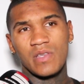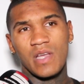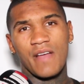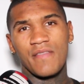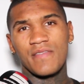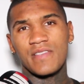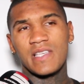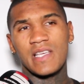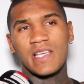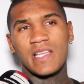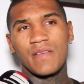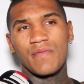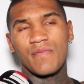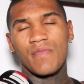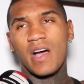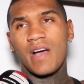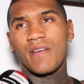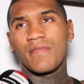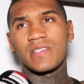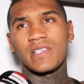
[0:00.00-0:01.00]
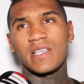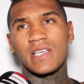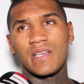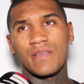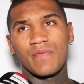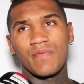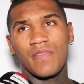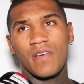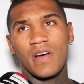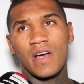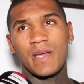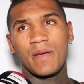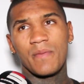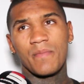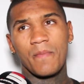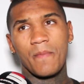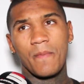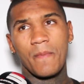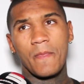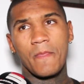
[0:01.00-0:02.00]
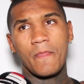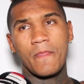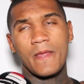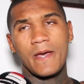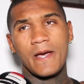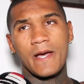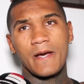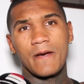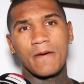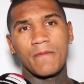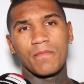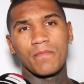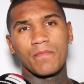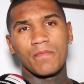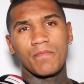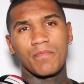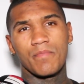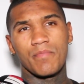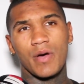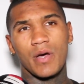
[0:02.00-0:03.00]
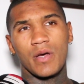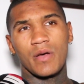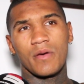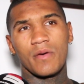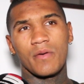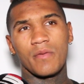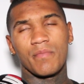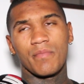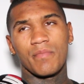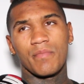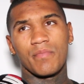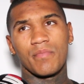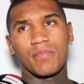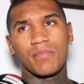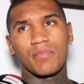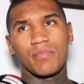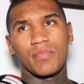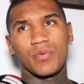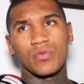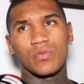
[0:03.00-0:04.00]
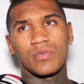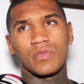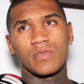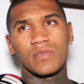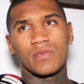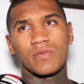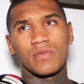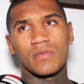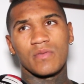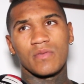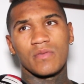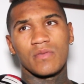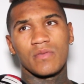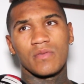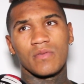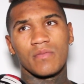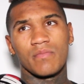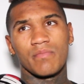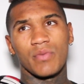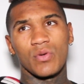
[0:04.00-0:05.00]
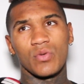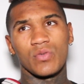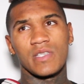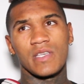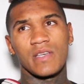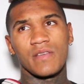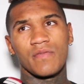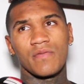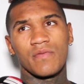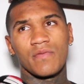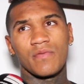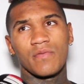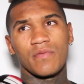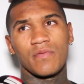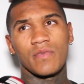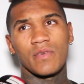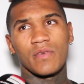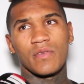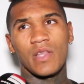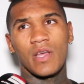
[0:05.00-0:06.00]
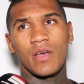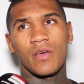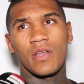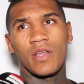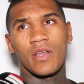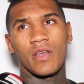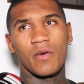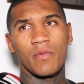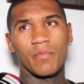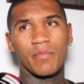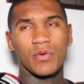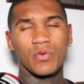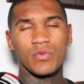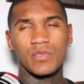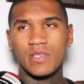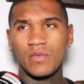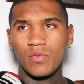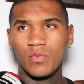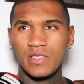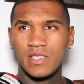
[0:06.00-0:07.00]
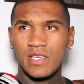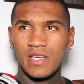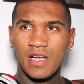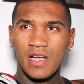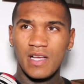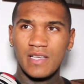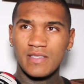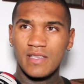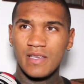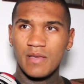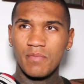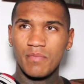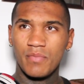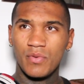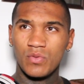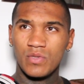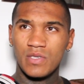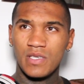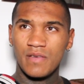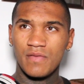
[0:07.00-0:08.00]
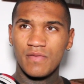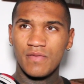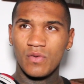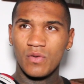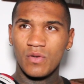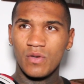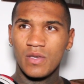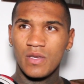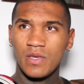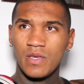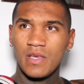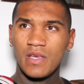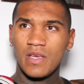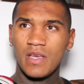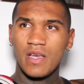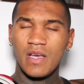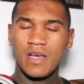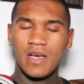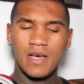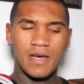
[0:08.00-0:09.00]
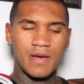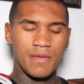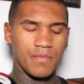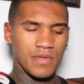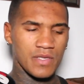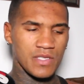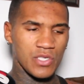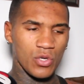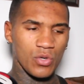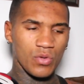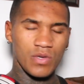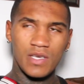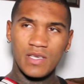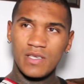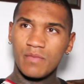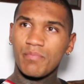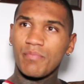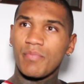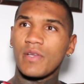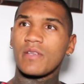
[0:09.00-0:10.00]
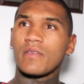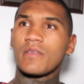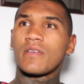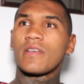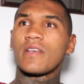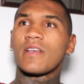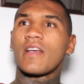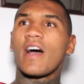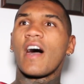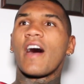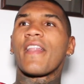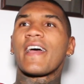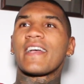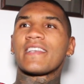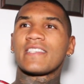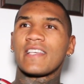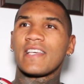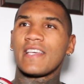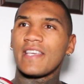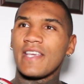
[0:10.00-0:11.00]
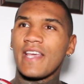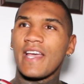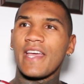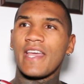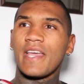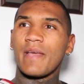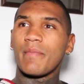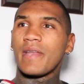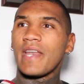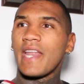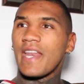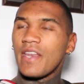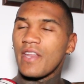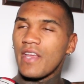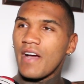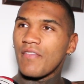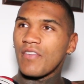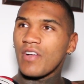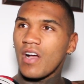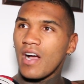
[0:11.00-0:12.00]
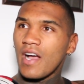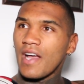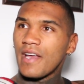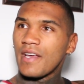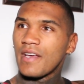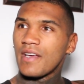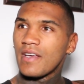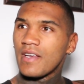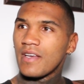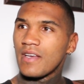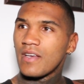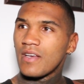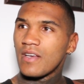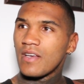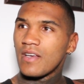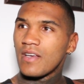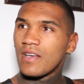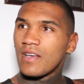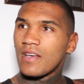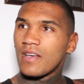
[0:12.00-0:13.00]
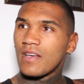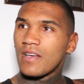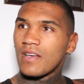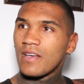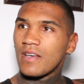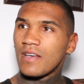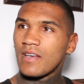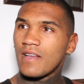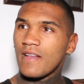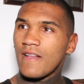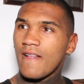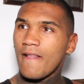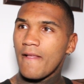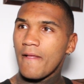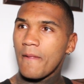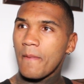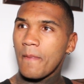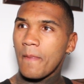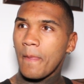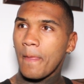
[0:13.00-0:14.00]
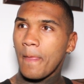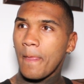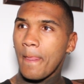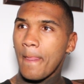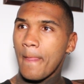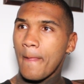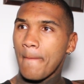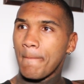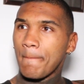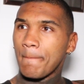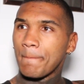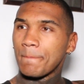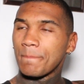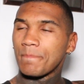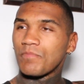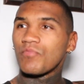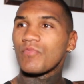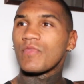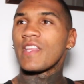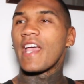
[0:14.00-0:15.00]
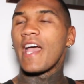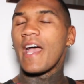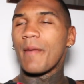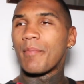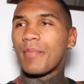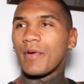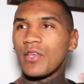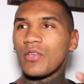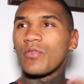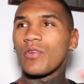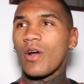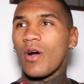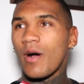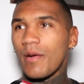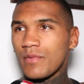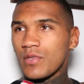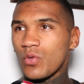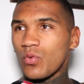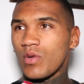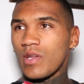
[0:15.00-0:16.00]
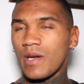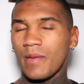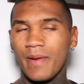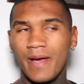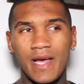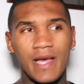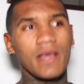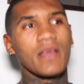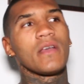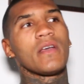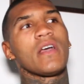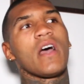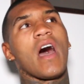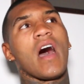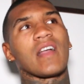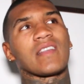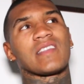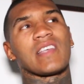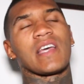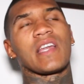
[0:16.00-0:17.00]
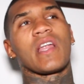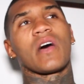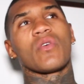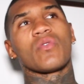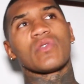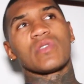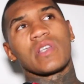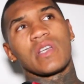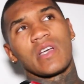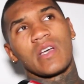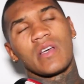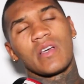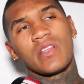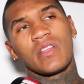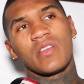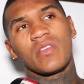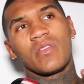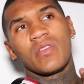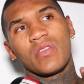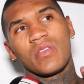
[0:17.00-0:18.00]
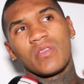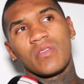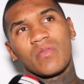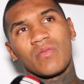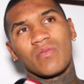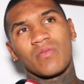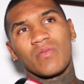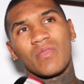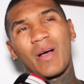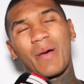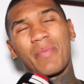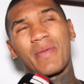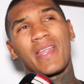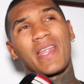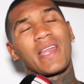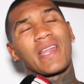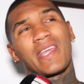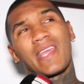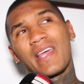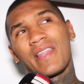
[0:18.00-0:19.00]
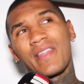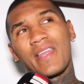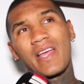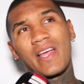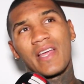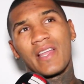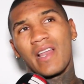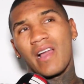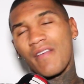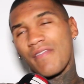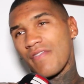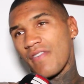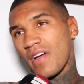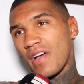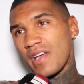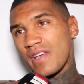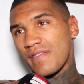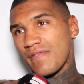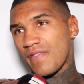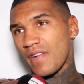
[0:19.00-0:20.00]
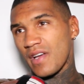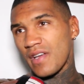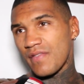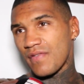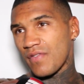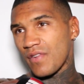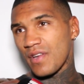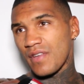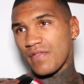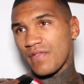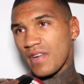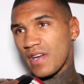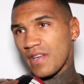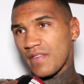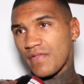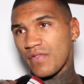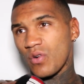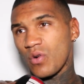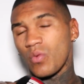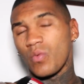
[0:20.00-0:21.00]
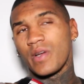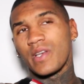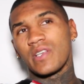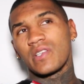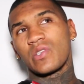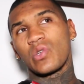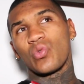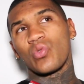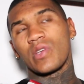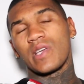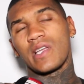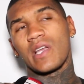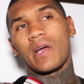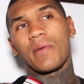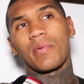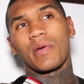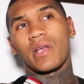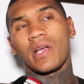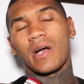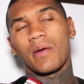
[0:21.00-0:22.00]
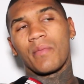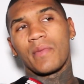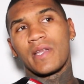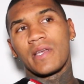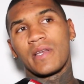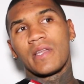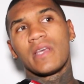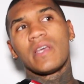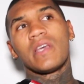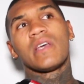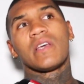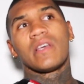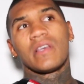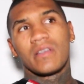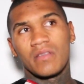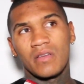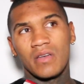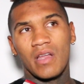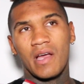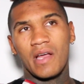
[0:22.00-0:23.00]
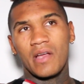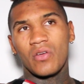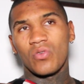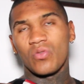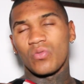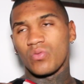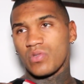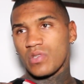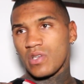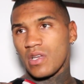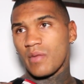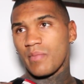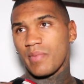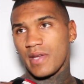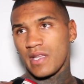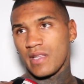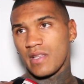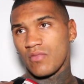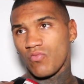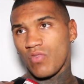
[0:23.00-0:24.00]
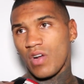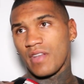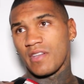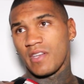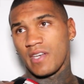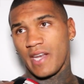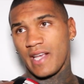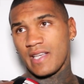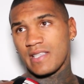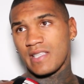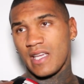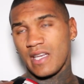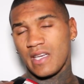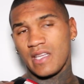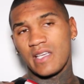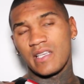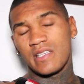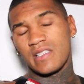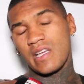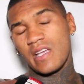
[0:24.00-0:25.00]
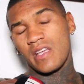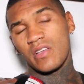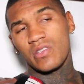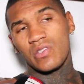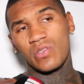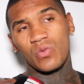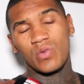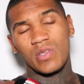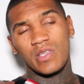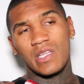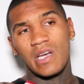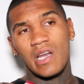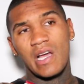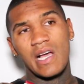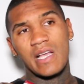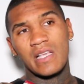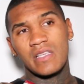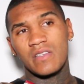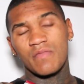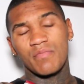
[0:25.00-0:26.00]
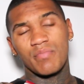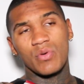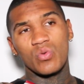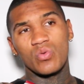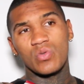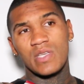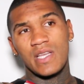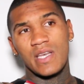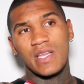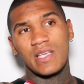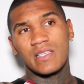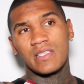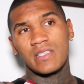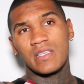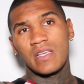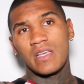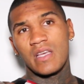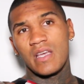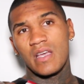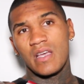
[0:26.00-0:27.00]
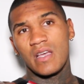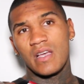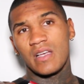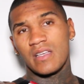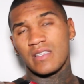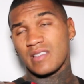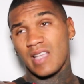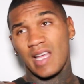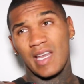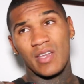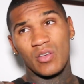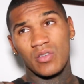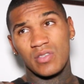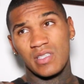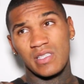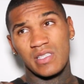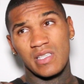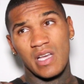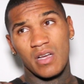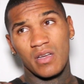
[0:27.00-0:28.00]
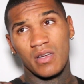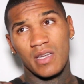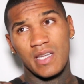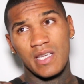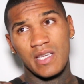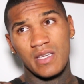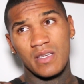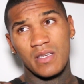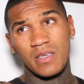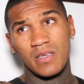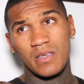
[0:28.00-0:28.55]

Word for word: I haven't seen him. I haven't seen him fight. Um, but Boots, Bootiev. No, no, not Bootiev. What's that guy's name? Bootiev or um, oh, two? Bootiev, but, yeah. Oh, that's it. Yeah, him and then the other guy. Uh, my mind's going blank. Yeah, but you know what I'm talking yeah. about. I'd say those. Uh, well, but then again, they're like thirty, thirty-three, thirty-four. When you're talking up and coming, like who's going to be that run the next ten years? Yeah, you're talking the likes of Boots Ennis. Astanios is young, isn't he?